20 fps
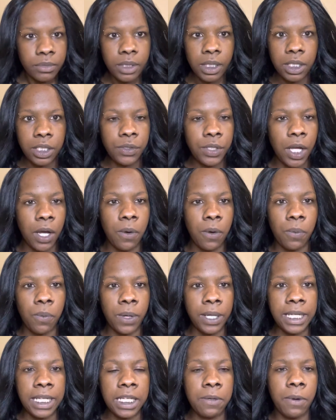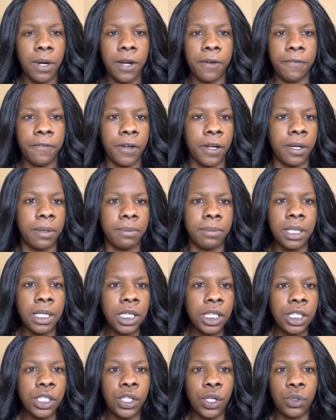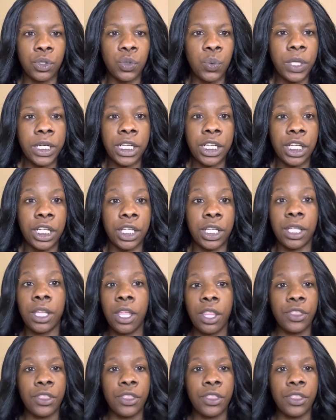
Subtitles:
want anywhere from 20 to